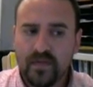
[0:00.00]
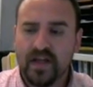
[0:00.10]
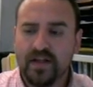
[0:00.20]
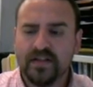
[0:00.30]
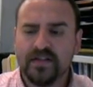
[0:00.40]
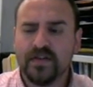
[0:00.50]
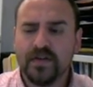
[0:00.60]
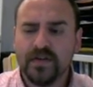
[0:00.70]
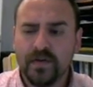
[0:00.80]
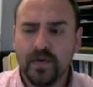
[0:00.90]
And this is
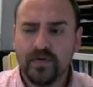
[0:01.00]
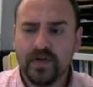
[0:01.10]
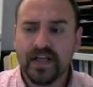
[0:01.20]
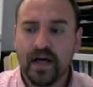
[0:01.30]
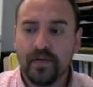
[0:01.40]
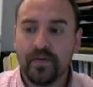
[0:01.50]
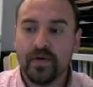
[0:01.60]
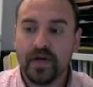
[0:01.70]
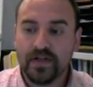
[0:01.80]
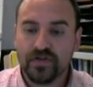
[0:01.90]
also the perfect time to
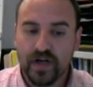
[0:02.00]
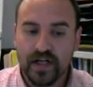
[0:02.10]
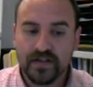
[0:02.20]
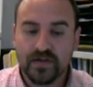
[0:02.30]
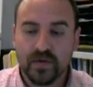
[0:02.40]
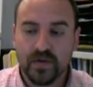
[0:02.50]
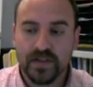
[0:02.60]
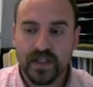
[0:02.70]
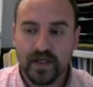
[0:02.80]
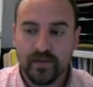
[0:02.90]
put a transitory
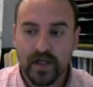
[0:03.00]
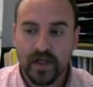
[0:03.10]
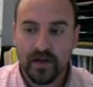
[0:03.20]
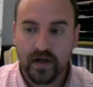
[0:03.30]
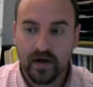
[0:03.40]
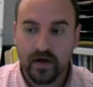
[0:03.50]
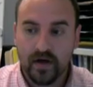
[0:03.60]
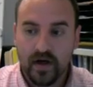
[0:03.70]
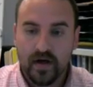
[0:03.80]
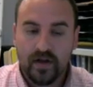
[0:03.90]
statement in there,
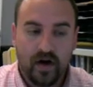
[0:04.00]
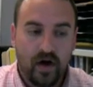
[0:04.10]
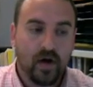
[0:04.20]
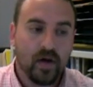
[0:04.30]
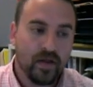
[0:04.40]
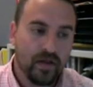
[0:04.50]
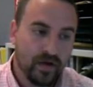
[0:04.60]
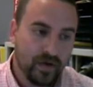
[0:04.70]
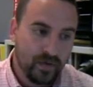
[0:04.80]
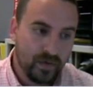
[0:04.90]
all
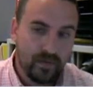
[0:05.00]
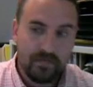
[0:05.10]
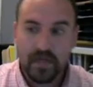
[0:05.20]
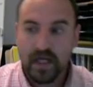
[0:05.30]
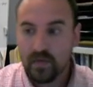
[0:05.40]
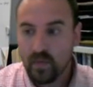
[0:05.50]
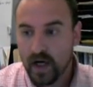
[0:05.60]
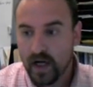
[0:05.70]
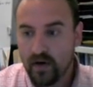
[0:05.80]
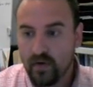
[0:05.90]
the
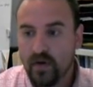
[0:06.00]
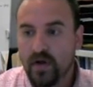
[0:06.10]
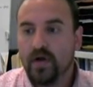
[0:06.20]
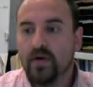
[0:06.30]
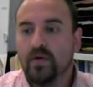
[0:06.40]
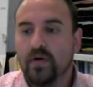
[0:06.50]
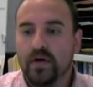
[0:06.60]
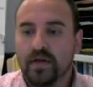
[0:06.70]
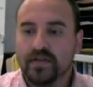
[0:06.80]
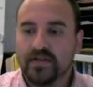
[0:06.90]
meanwhile,
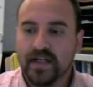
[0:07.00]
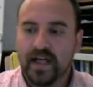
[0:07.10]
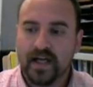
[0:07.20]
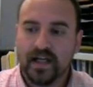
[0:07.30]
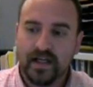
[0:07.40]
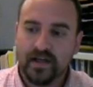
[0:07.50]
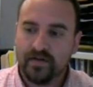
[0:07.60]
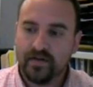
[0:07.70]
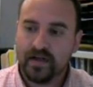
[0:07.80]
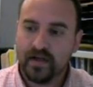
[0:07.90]
right, to kind of give
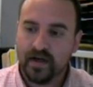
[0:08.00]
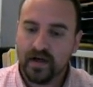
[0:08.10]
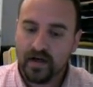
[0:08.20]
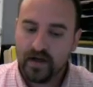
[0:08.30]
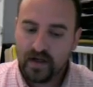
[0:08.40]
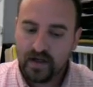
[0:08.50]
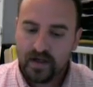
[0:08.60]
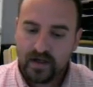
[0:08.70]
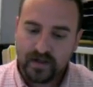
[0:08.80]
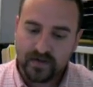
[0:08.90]

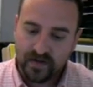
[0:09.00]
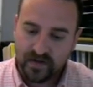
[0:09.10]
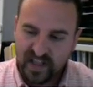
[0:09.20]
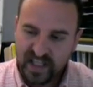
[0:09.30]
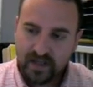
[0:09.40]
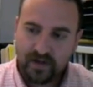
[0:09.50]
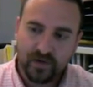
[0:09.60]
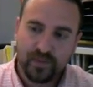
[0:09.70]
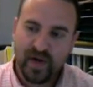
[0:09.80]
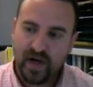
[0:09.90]
to link
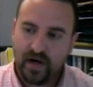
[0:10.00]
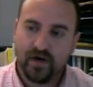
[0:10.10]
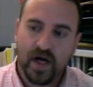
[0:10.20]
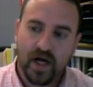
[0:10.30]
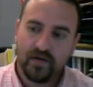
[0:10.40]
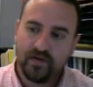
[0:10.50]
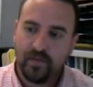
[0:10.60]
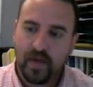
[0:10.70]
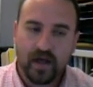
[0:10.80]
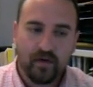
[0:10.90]
your paragraphs
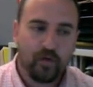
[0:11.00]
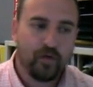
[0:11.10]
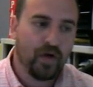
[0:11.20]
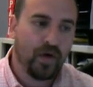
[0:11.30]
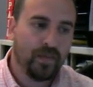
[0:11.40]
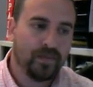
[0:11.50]
and make it flow.